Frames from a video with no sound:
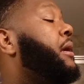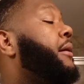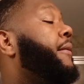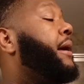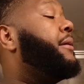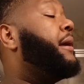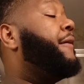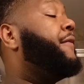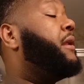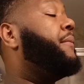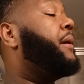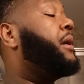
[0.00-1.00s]
Well, I don't have
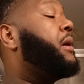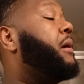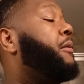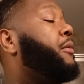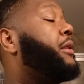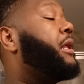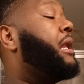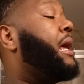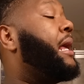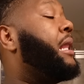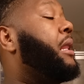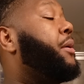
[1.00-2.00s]
any makeup with a
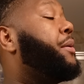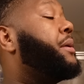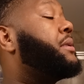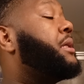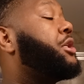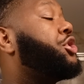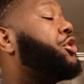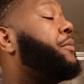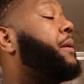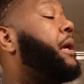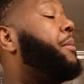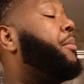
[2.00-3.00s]
light liquid texture,
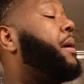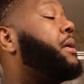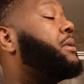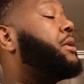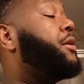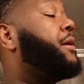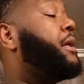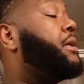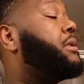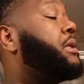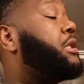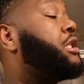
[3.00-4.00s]
plant-based
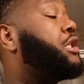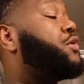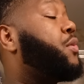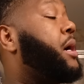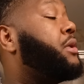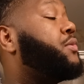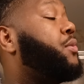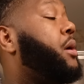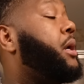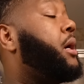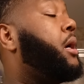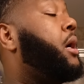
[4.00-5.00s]
ingredients such as rice
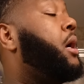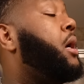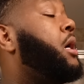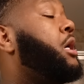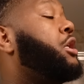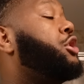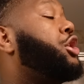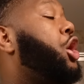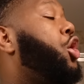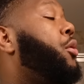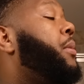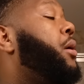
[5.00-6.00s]
water,
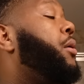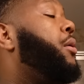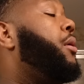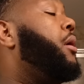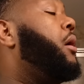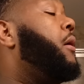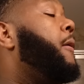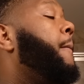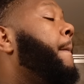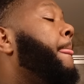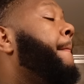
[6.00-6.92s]
jojoba oil.